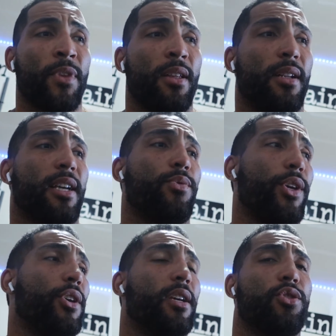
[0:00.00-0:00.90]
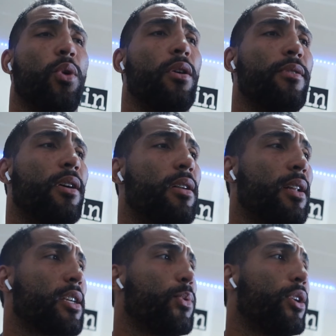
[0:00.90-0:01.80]
The next week you get 12, the
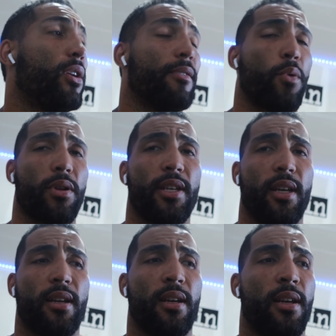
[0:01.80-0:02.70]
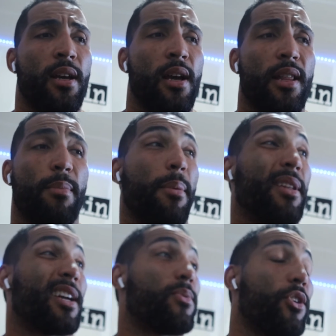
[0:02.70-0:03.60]
next week you get 14, and maybe the
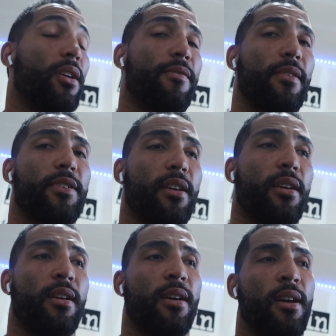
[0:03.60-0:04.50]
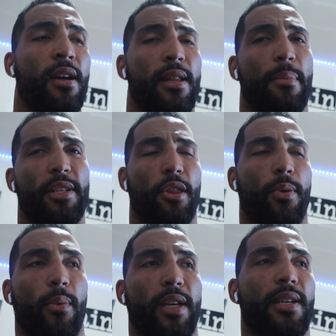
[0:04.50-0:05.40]
next week you get 15. That means in
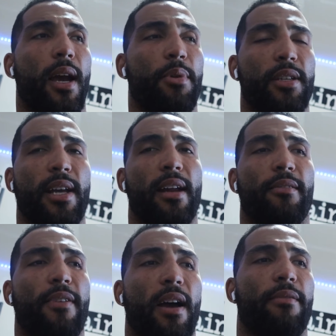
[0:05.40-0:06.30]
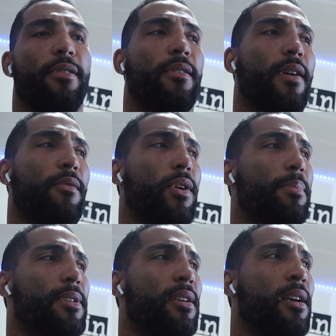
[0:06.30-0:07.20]
3 weeks time, you just added five
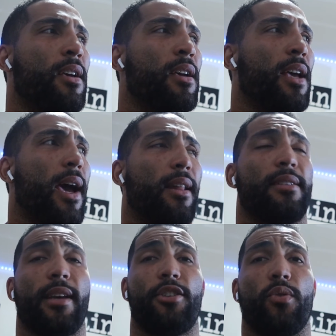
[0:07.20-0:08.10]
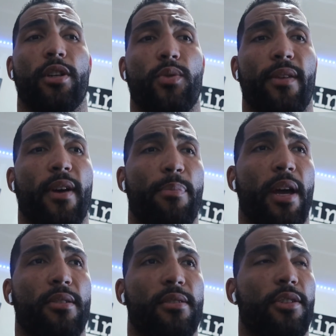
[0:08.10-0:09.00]
reps at, let's say, 225
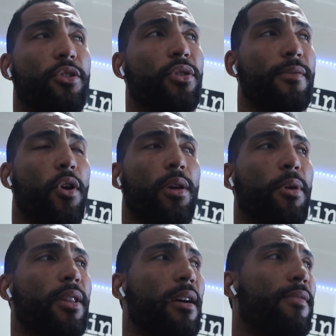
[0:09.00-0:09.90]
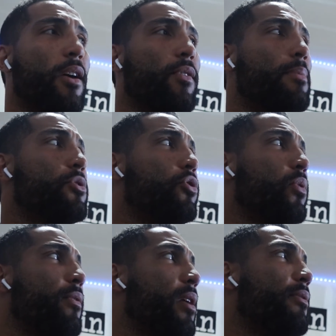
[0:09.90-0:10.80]
pounds. You know, do the volume on that, 5 reps,
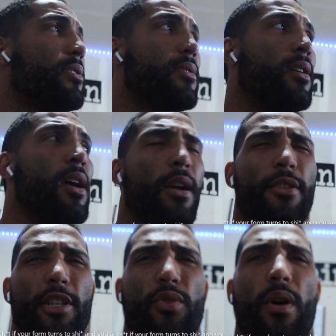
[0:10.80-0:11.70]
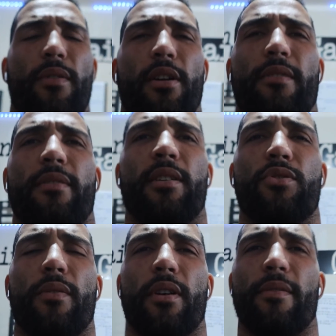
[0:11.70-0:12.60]
225, it's another
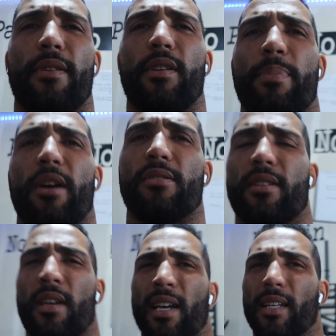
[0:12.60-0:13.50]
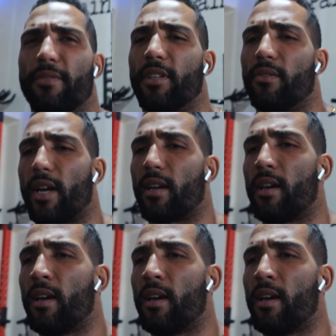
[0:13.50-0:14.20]
1,250 pounds lifted, right?